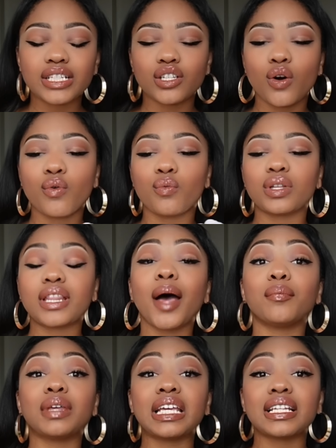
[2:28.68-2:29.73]
So what
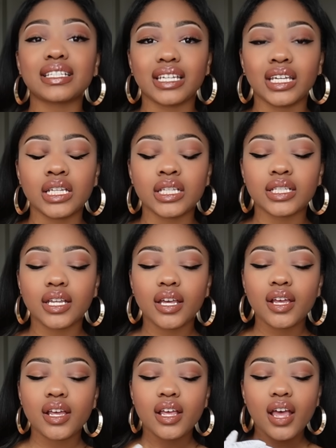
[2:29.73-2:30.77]
that means is
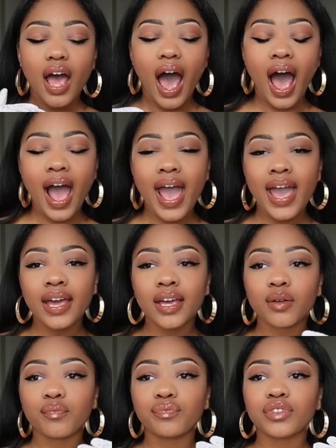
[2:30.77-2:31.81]

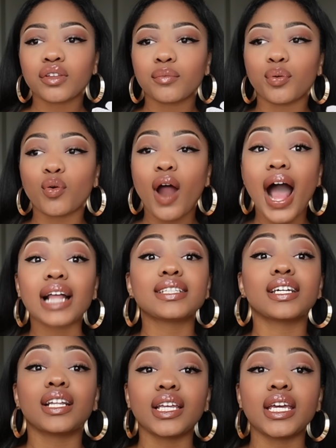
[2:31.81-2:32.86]
I
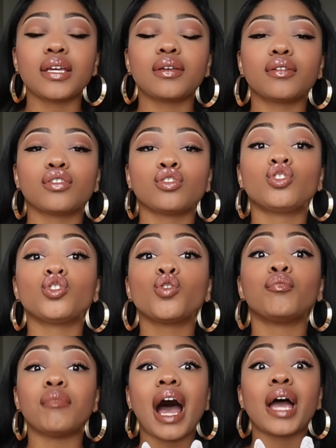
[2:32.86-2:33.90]
practically do
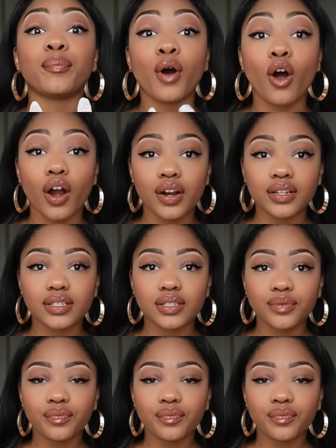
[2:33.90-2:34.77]
my part